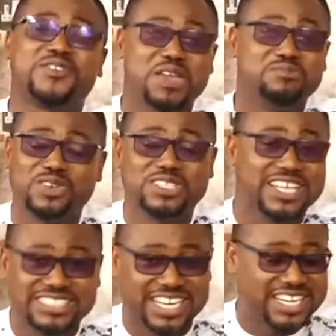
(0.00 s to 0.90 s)
train brewing
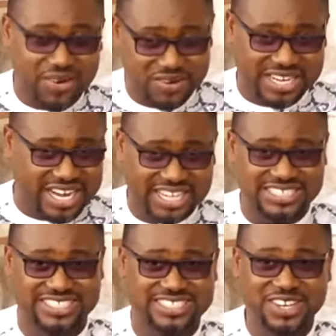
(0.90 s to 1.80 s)
and sunny are
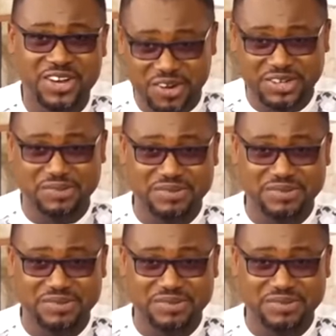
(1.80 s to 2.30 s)
crackers on your